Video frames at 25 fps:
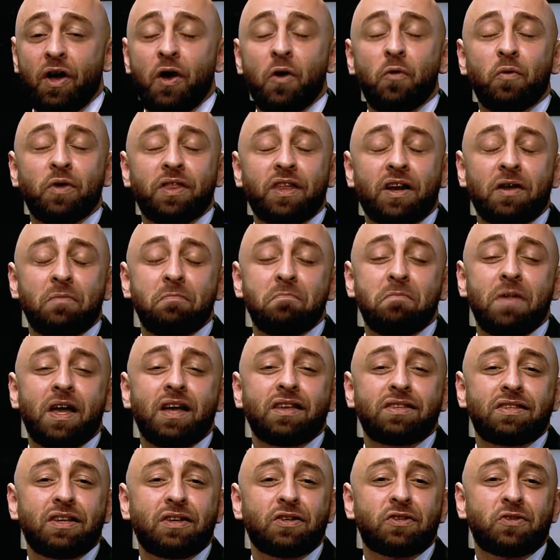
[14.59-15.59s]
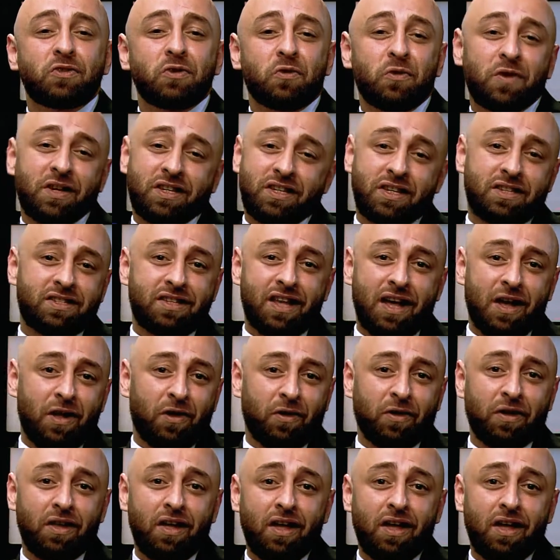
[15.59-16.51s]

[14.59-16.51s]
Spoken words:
with an amazing story to tell.